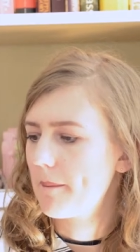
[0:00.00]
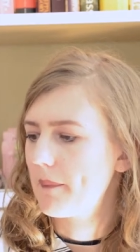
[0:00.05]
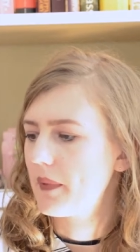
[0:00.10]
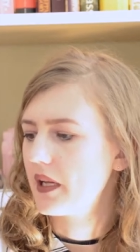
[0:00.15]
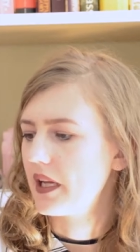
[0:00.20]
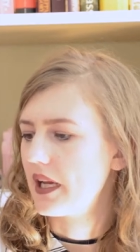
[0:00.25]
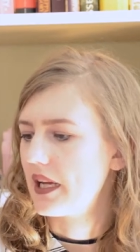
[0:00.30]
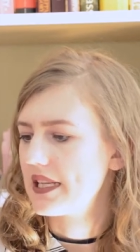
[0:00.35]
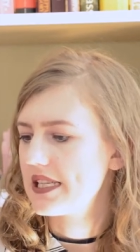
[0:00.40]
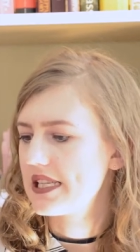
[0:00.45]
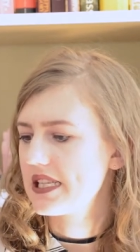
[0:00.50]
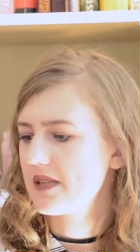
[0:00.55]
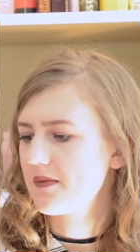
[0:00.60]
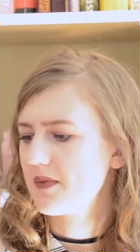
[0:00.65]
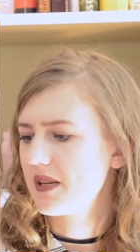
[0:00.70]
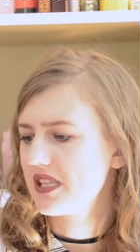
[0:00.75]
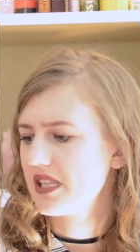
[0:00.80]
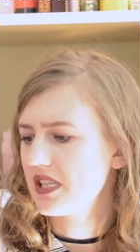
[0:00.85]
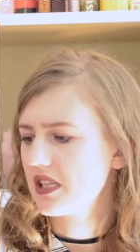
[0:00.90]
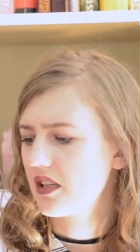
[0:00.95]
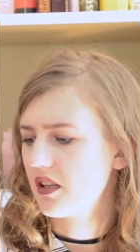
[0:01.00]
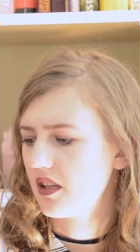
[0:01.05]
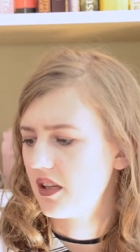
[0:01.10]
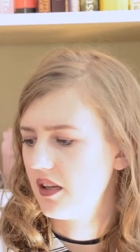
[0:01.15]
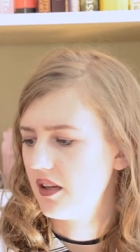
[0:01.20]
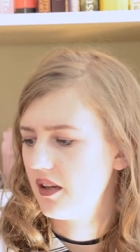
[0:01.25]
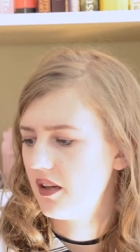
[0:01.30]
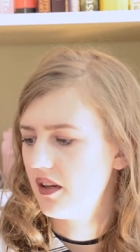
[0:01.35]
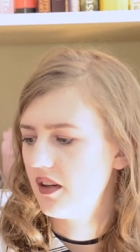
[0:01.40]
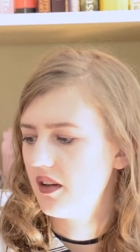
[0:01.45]
But yeah, this is
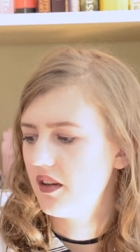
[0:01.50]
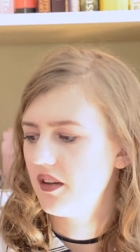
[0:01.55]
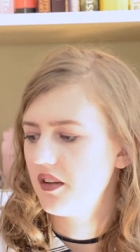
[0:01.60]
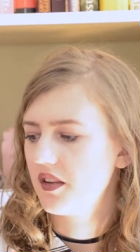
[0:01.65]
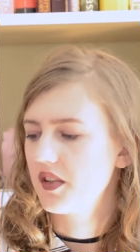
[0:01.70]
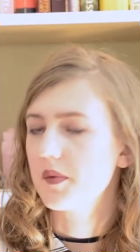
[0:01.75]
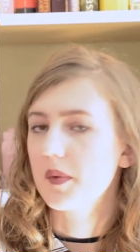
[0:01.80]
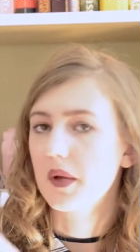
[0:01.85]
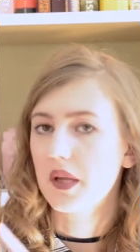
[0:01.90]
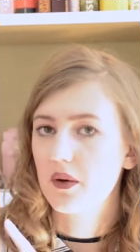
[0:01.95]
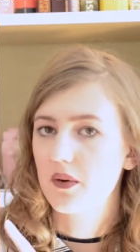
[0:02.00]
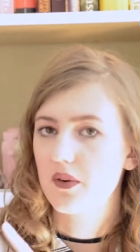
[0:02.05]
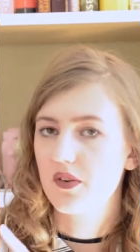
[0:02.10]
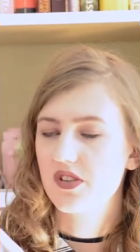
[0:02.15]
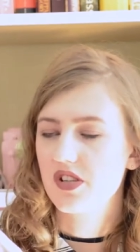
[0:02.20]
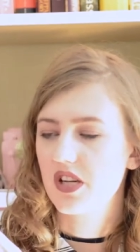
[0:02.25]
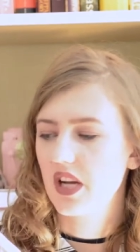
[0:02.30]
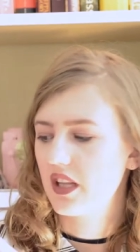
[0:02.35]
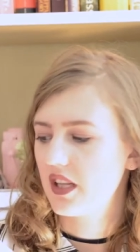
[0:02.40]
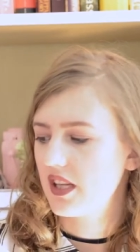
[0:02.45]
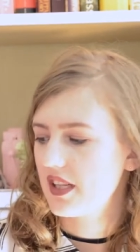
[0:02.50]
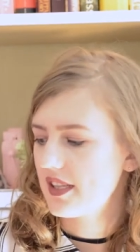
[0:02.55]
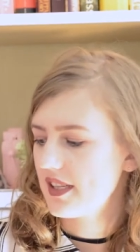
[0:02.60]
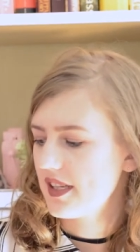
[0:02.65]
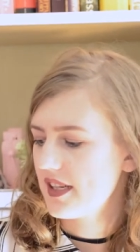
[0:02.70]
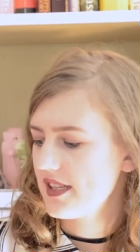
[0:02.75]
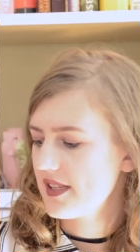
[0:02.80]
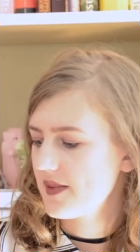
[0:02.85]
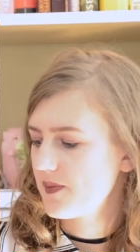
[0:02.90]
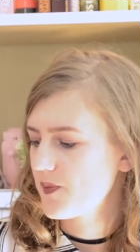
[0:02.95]
basically make your own chai
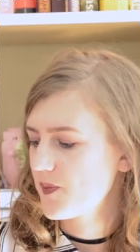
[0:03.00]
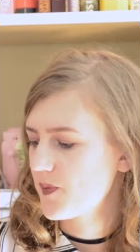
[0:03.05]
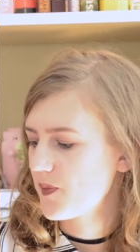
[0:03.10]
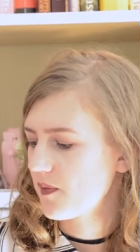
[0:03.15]
lattes.